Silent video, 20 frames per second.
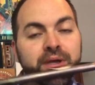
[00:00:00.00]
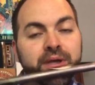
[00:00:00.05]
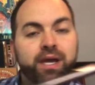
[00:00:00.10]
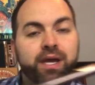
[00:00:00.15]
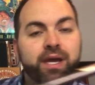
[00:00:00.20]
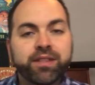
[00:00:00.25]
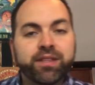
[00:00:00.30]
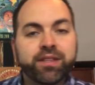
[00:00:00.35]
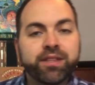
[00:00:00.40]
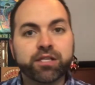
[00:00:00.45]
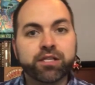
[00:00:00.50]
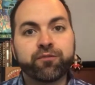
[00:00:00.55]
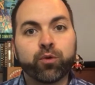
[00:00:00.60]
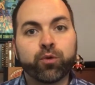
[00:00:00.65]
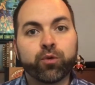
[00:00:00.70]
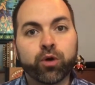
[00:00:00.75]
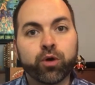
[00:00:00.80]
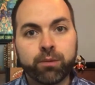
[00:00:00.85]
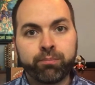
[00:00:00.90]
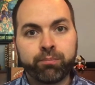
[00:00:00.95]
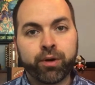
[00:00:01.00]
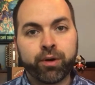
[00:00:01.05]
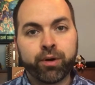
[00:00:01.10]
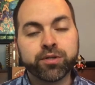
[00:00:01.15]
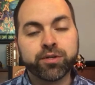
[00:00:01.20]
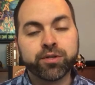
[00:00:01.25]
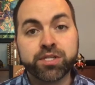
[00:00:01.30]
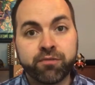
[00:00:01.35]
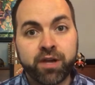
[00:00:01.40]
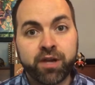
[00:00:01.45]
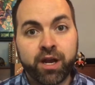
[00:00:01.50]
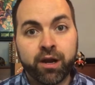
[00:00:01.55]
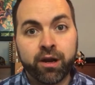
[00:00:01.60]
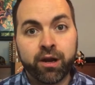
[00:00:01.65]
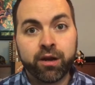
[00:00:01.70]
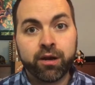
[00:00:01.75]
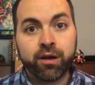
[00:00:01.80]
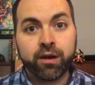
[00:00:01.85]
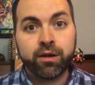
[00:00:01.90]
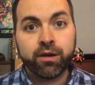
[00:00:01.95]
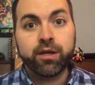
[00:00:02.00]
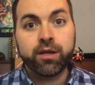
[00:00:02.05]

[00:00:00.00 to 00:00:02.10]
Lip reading: And that's 4 pulses of air,